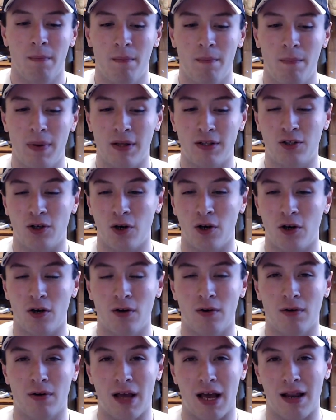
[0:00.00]
but
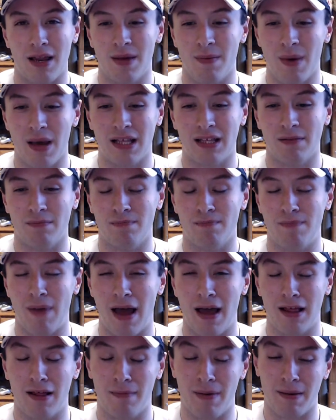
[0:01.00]
Turner, again, he made the
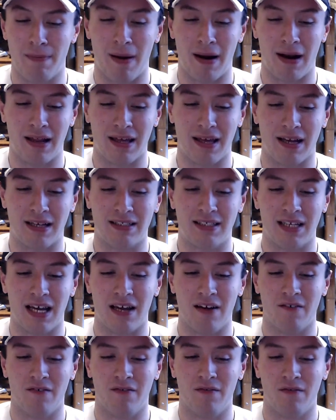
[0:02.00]
big penalty kick
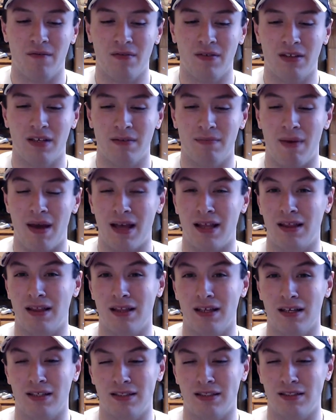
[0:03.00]
save to make
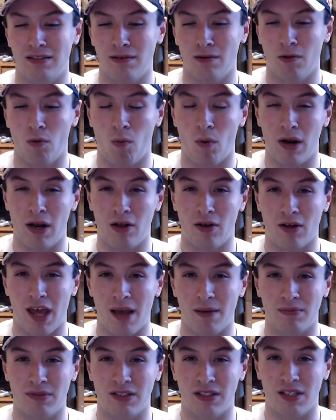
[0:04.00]
this 1-0
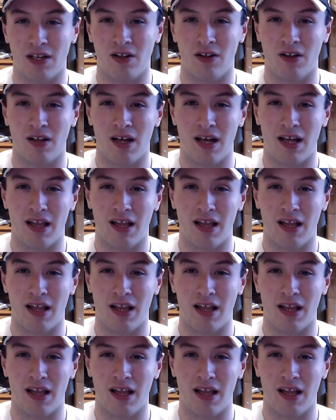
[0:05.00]
game still,